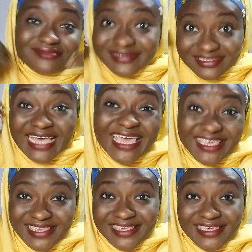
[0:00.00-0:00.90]

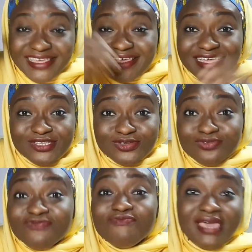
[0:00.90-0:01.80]
psyche,
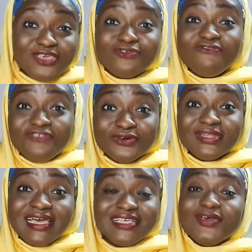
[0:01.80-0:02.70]
to make you feel
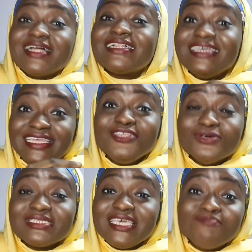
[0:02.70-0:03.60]
like you are cleaning your
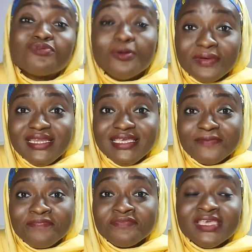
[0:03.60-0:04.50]
skin properly.
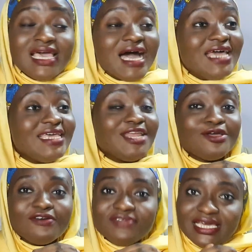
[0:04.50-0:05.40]
And a
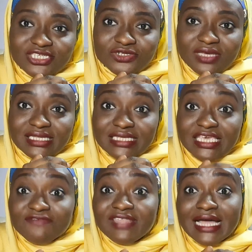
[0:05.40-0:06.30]
lot of Nigerians,
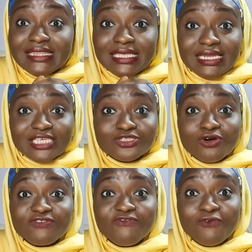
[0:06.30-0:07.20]
if that thing is
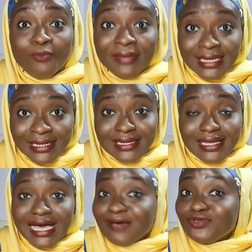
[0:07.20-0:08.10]
not foaming,
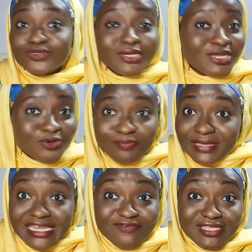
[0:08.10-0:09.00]
I'm sure they don't
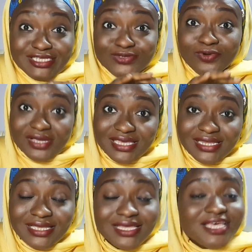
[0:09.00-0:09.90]
believe it is
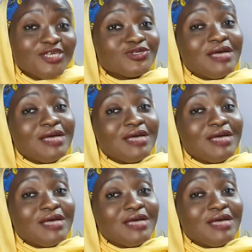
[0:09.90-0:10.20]
working. So